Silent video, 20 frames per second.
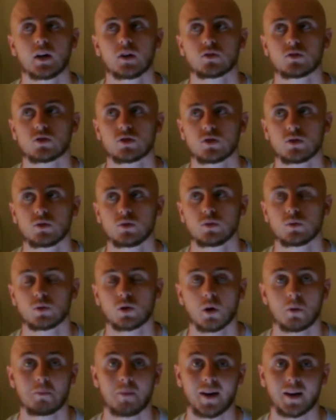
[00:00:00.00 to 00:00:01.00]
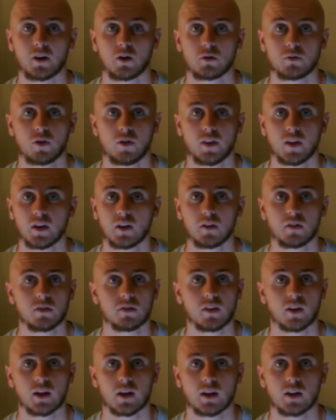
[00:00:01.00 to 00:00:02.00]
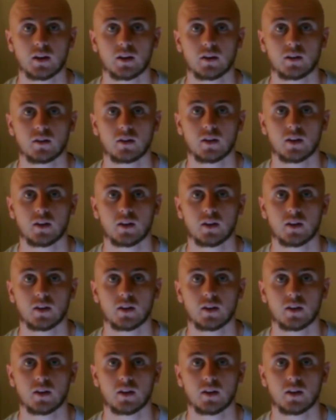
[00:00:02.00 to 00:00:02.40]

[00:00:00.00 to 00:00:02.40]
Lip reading: to going back over things, and